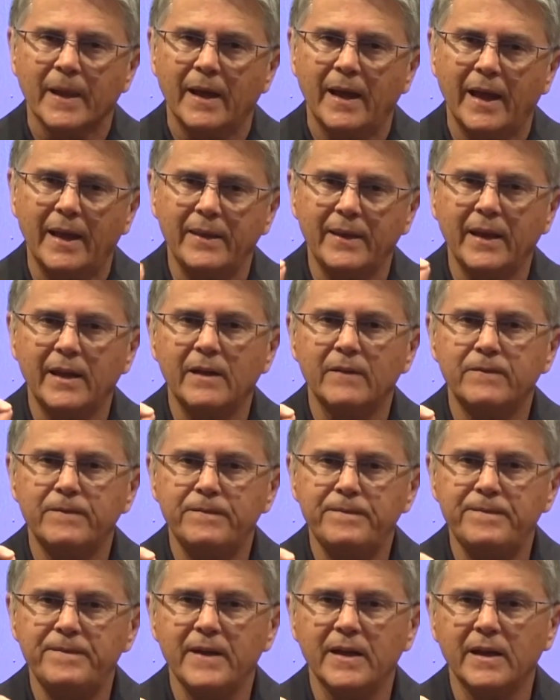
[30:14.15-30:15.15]
and then and,
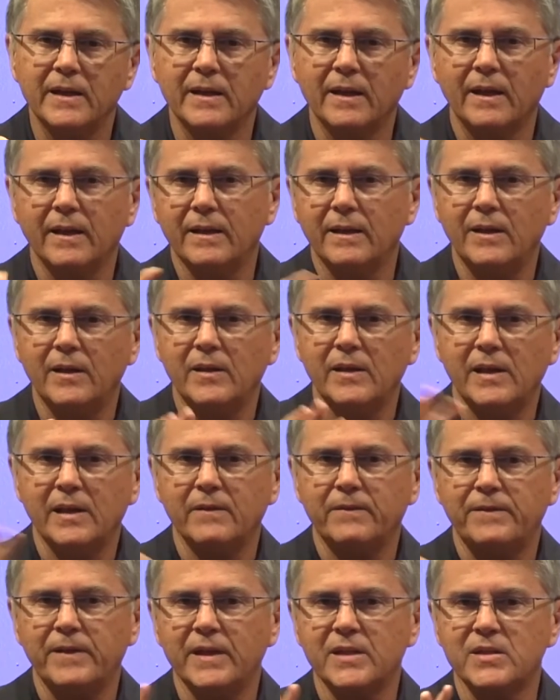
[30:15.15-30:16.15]
you know, the
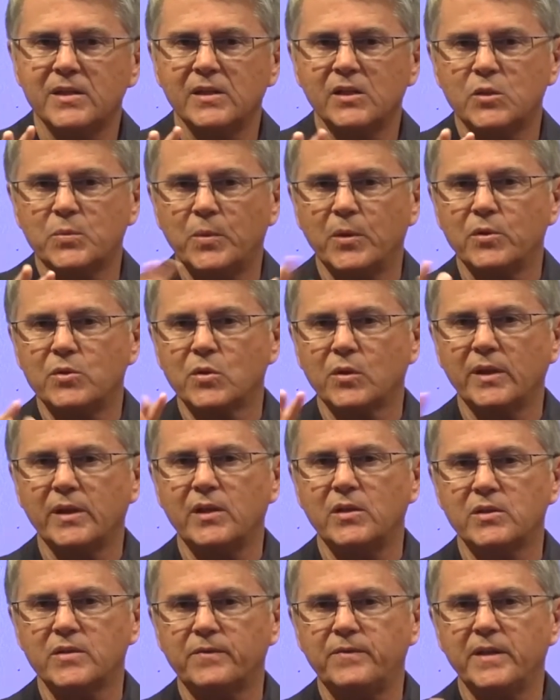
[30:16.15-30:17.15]
affixing, the spiritual
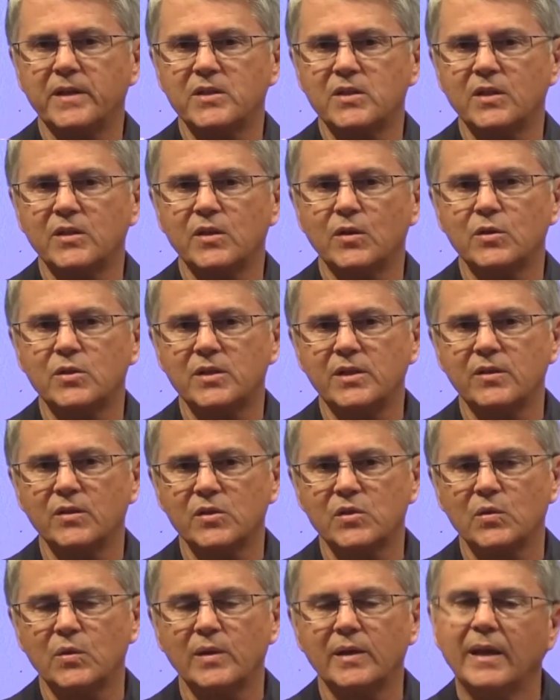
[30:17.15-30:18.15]
leaders affixing their
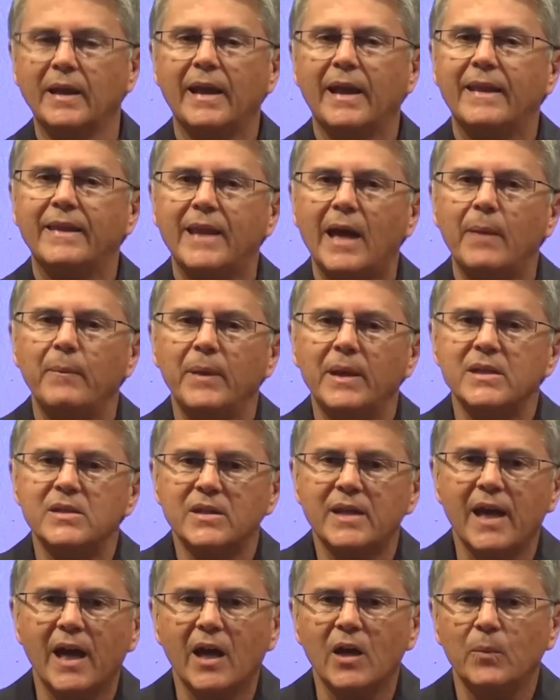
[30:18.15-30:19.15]
seals to it, that means
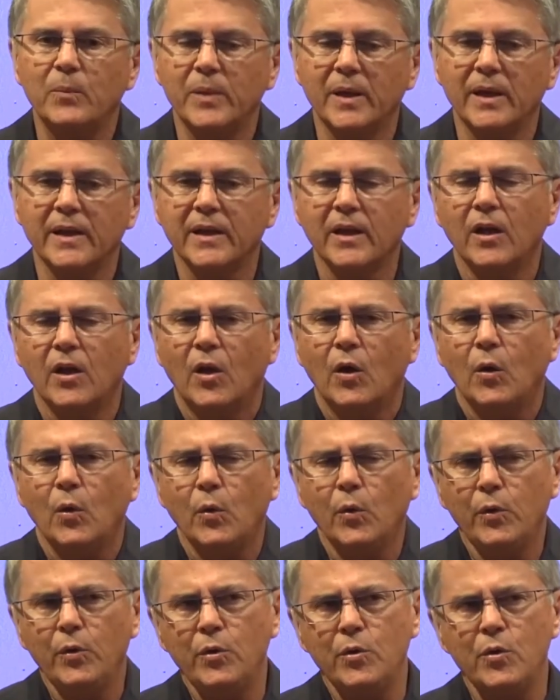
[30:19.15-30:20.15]
accountability.
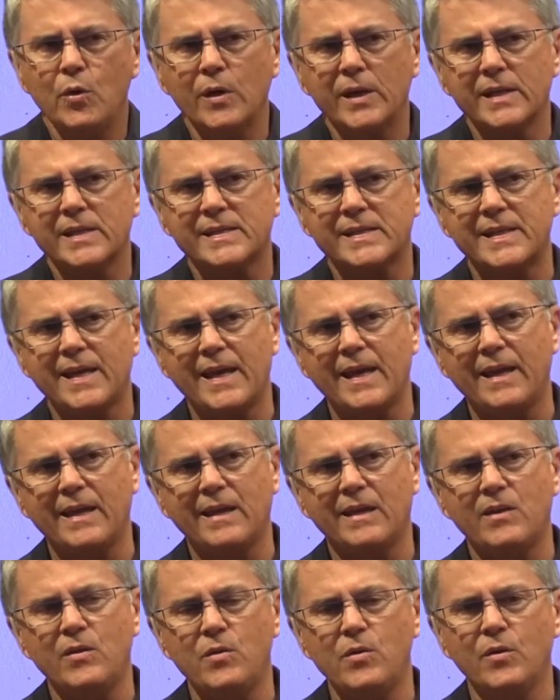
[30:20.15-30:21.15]
Who are you going to say,
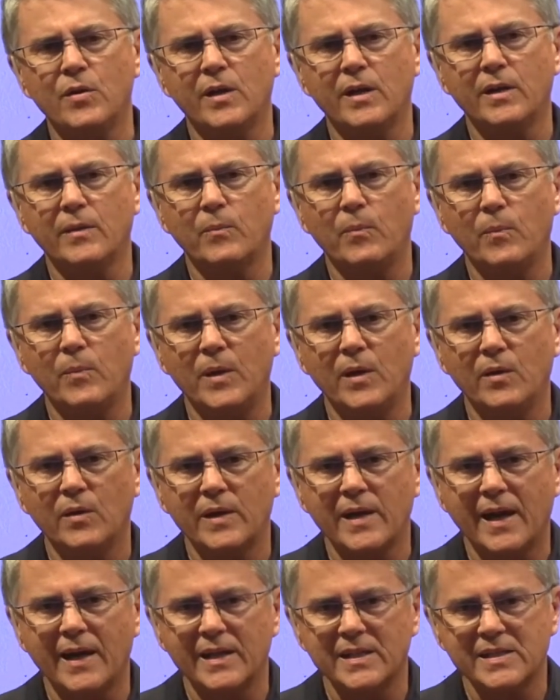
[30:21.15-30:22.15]
who are you going to, you know,
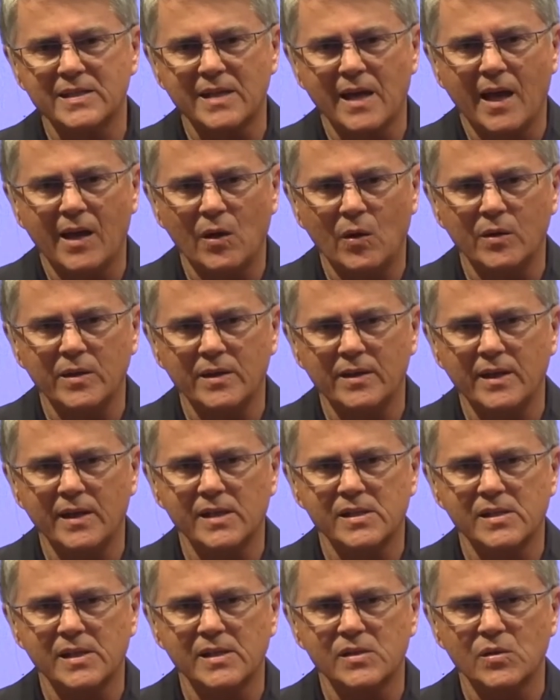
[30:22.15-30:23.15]
kind of sign on to
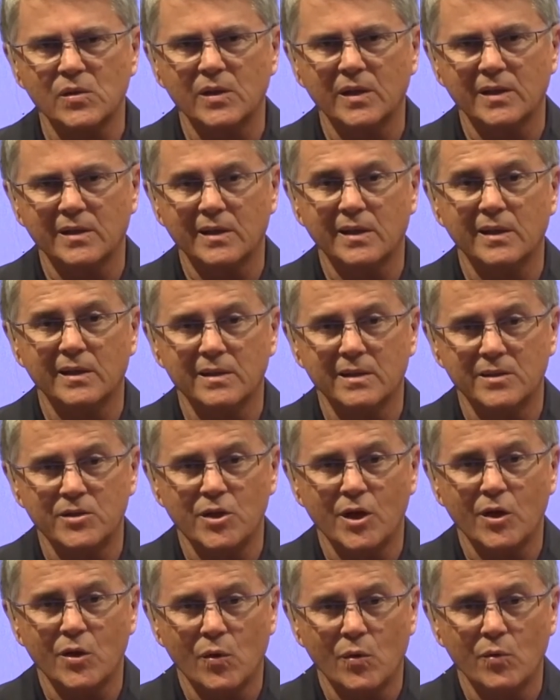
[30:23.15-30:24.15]
this that's going to kind of
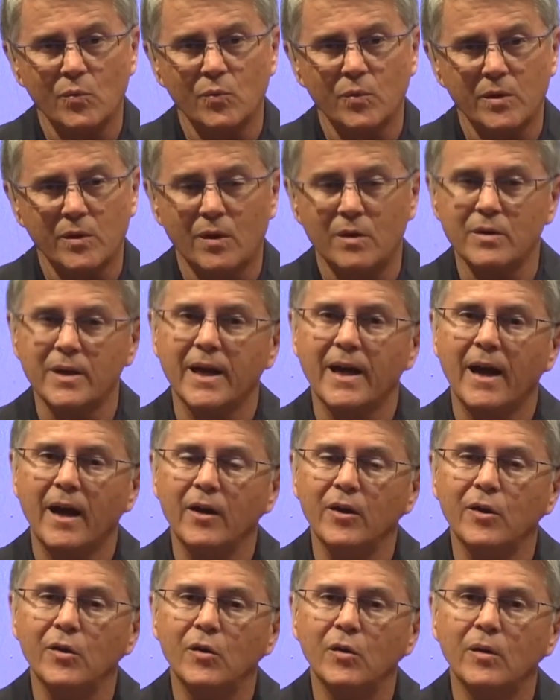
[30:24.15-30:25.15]
check on, okay, how
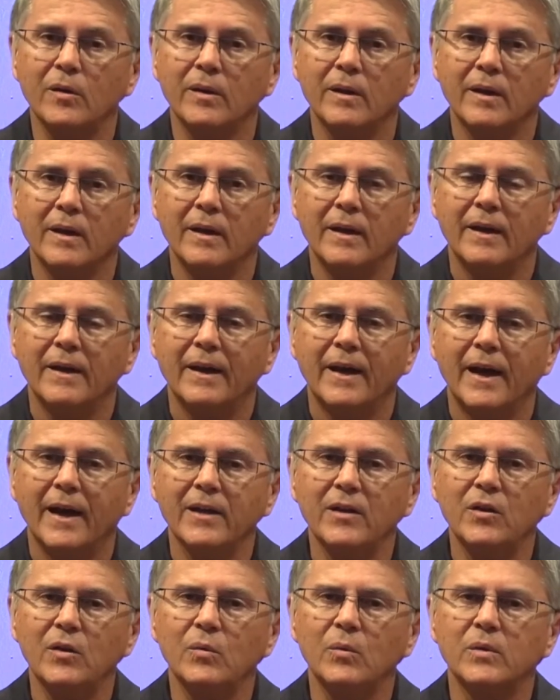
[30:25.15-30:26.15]
are you doing, how are
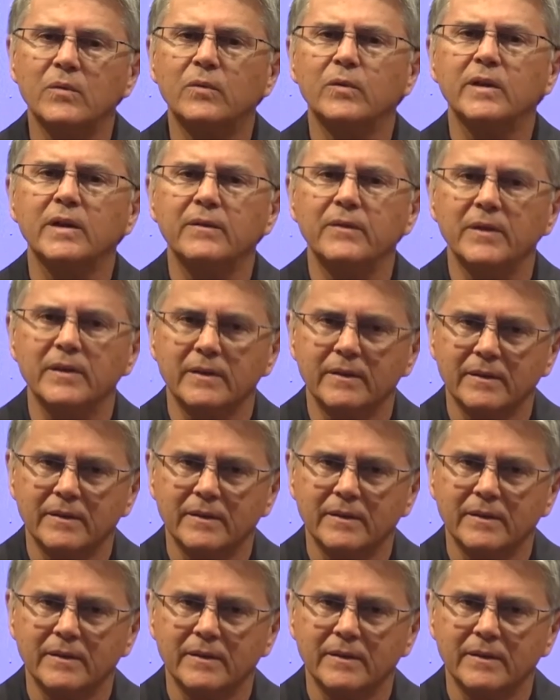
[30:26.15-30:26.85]
you doing with forgiving?